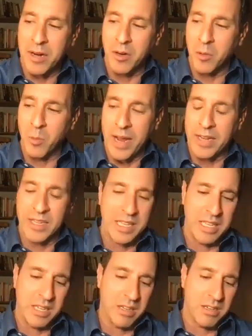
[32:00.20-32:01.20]
better, when
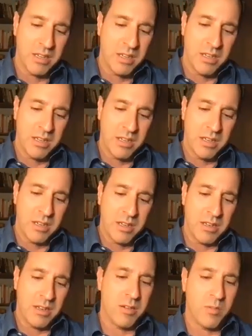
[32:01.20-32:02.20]
he
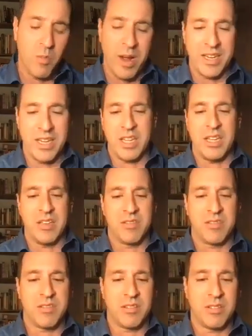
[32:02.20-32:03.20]

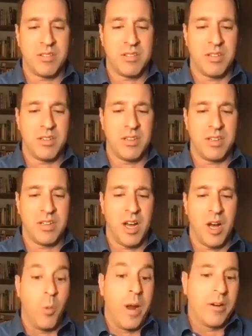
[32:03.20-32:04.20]
is
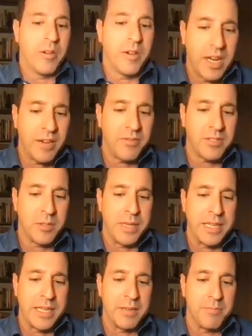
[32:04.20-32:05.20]
aware enough to
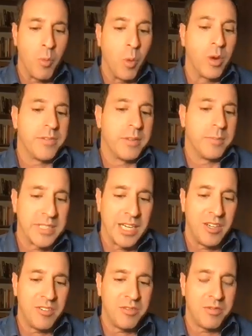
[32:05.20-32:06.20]
be more of
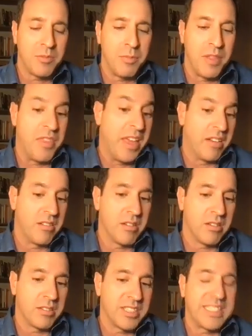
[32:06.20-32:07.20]
himself, but
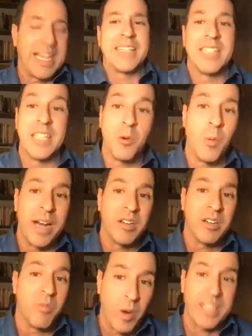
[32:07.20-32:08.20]
then sadly
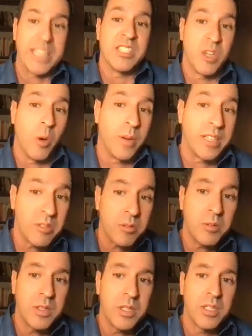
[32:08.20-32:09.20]
aware of what he's going
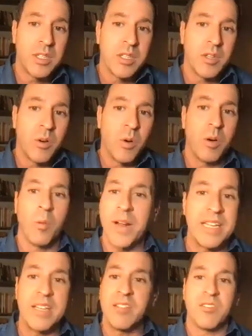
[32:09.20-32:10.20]
through, or
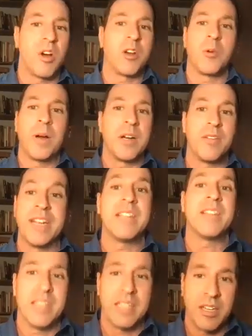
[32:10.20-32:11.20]
when he's not aware of
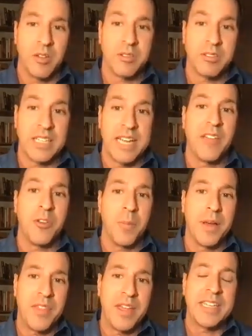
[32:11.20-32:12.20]
anything altogether,
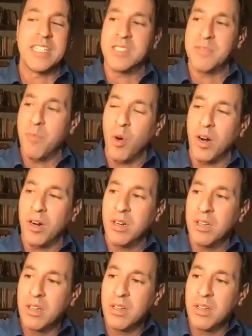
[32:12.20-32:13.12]
but then he's more